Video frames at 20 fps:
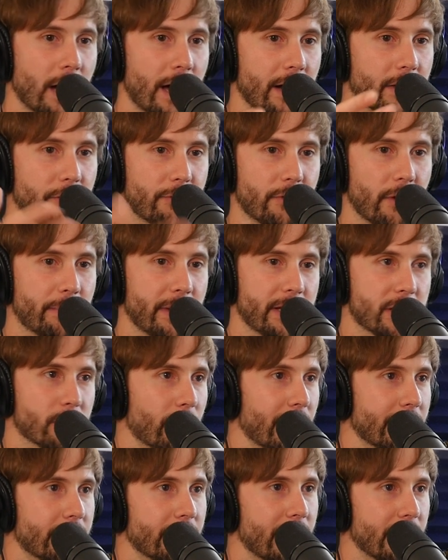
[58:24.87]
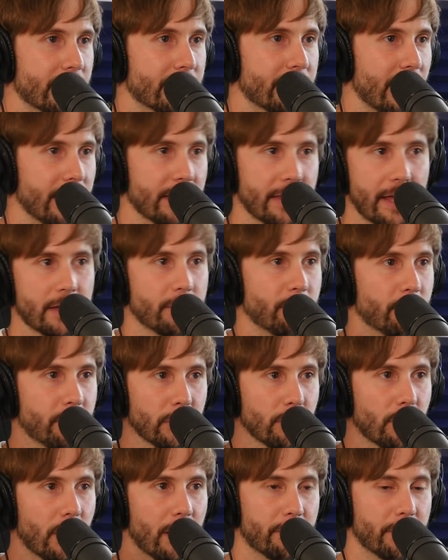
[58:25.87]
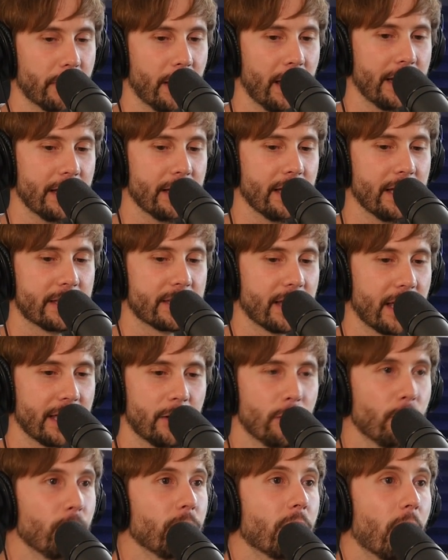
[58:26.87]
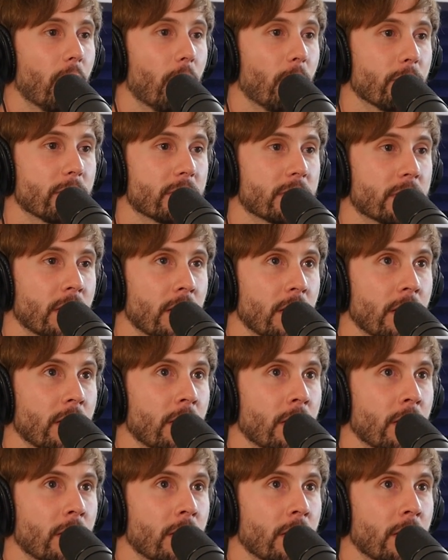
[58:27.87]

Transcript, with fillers: got on the front page of Reddit the next day and like right, blew exploded, up. And yeah. it, it's like who knows